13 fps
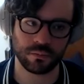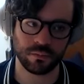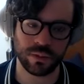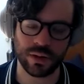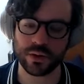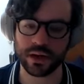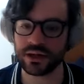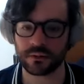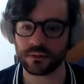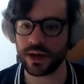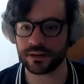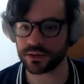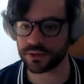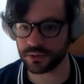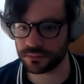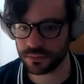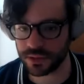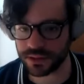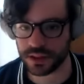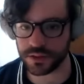we were in the writer's room,
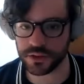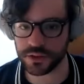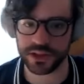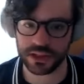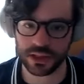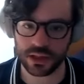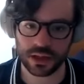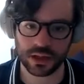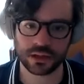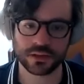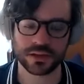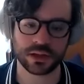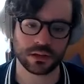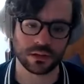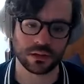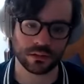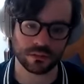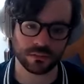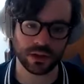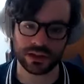essentially.
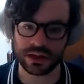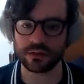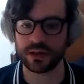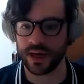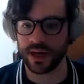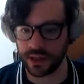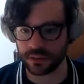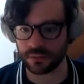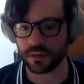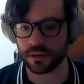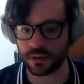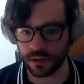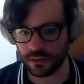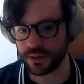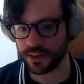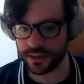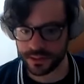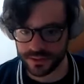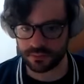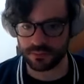So like Neil and Hallie were
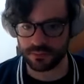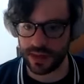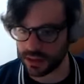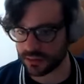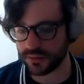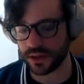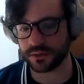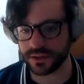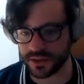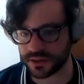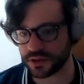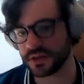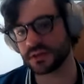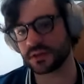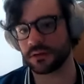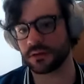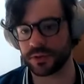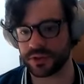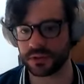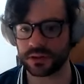always making the final decisions. They were
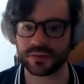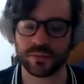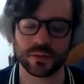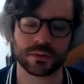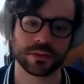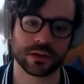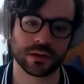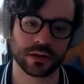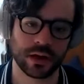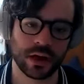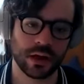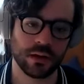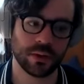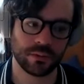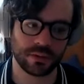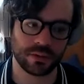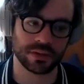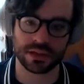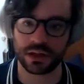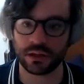pushing things forward, but we
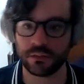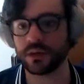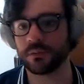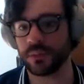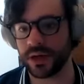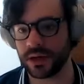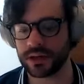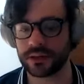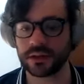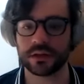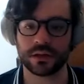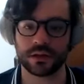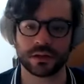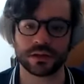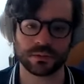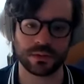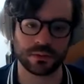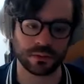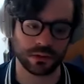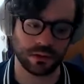would sit, we would break ideas,
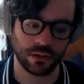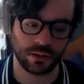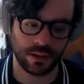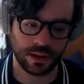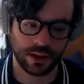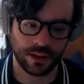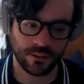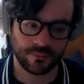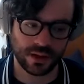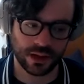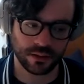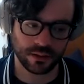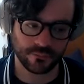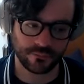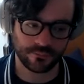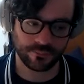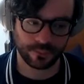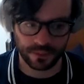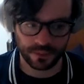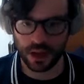we would kind of
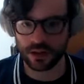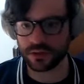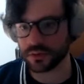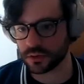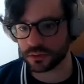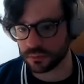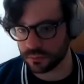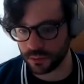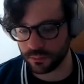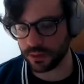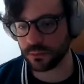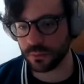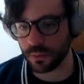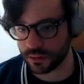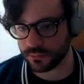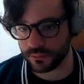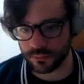talk through what we would want